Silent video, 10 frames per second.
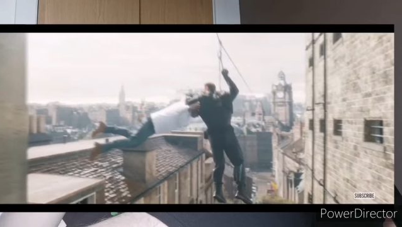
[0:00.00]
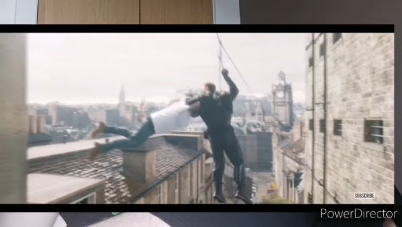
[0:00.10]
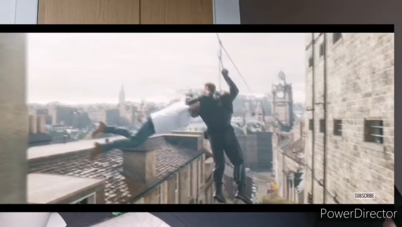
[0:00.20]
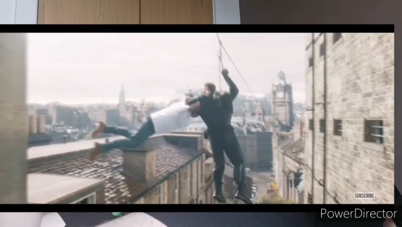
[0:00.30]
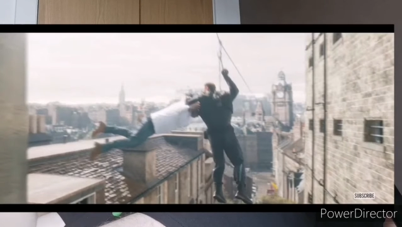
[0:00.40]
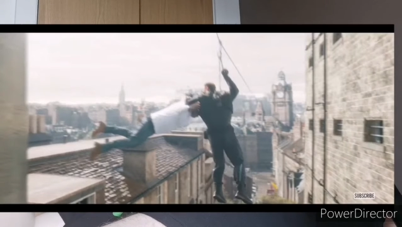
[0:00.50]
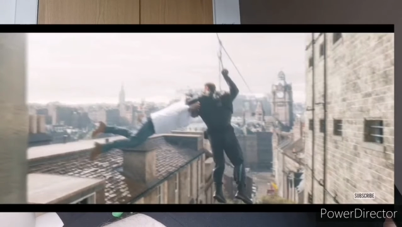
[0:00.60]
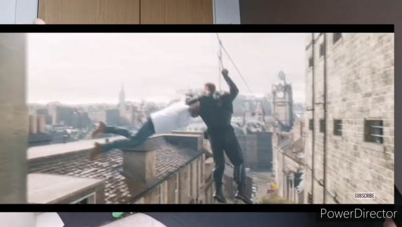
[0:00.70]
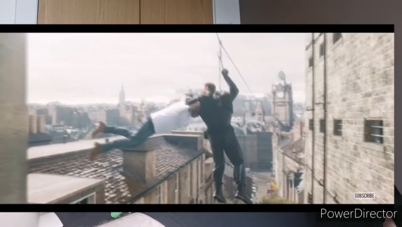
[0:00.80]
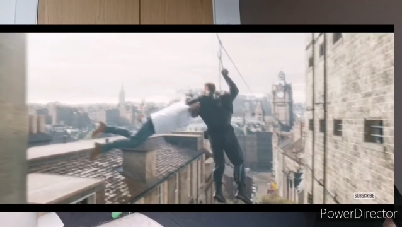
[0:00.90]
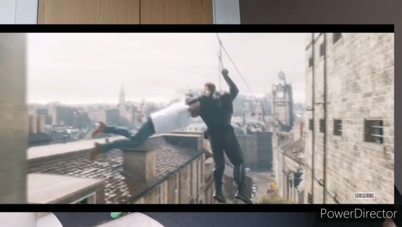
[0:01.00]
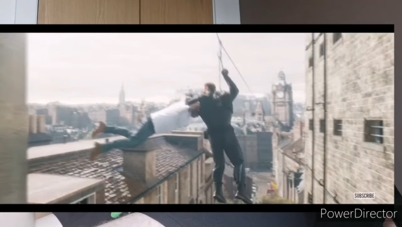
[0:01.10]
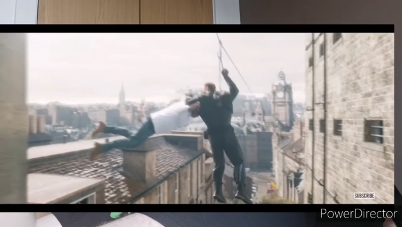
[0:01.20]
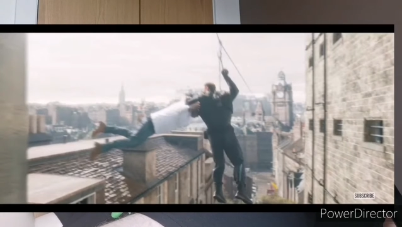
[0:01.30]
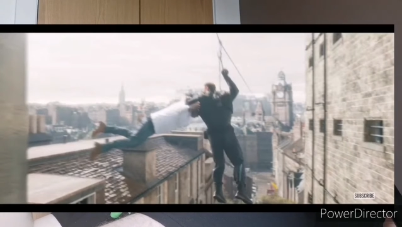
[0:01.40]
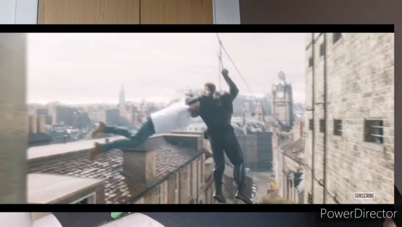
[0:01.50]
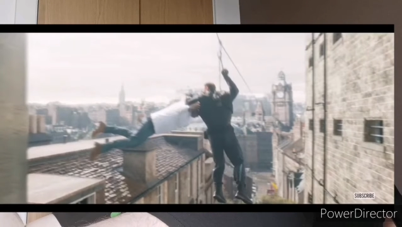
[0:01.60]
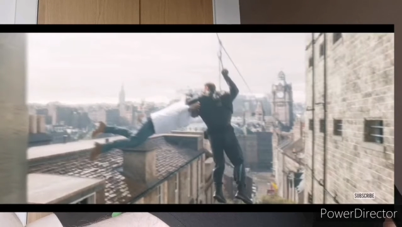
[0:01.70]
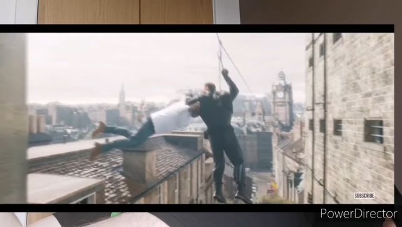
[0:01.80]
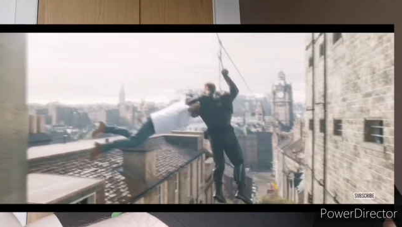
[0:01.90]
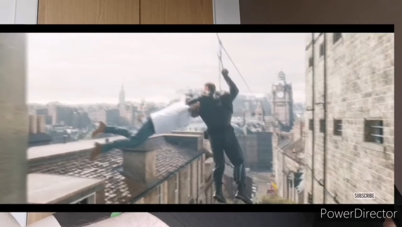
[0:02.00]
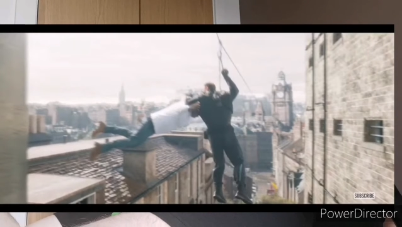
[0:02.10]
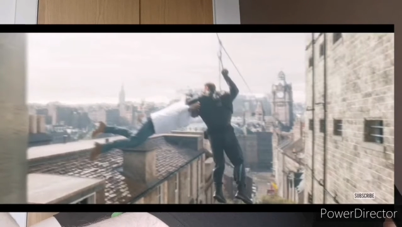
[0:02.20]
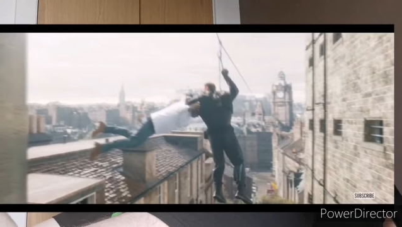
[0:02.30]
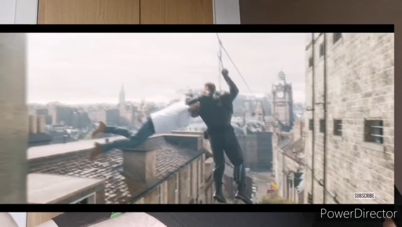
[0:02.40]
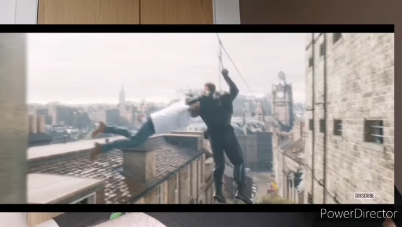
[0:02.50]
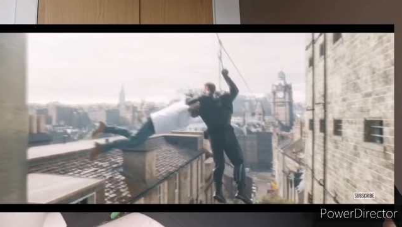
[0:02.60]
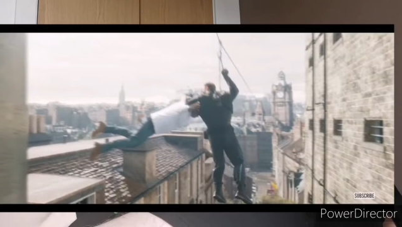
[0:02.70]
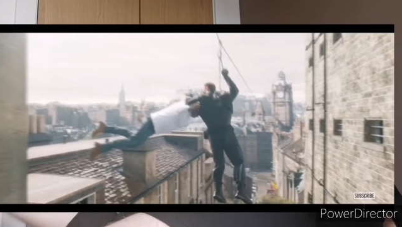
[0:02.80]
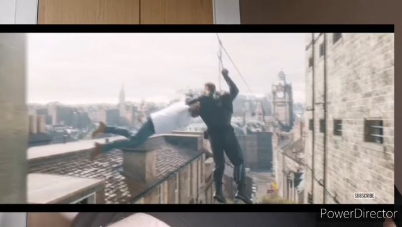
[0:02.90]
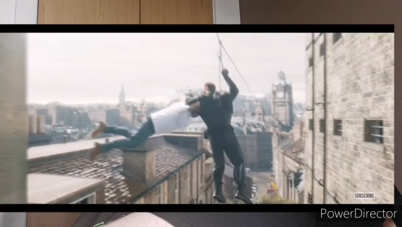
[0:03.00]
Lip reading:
No face is visible, so there are no lips to read.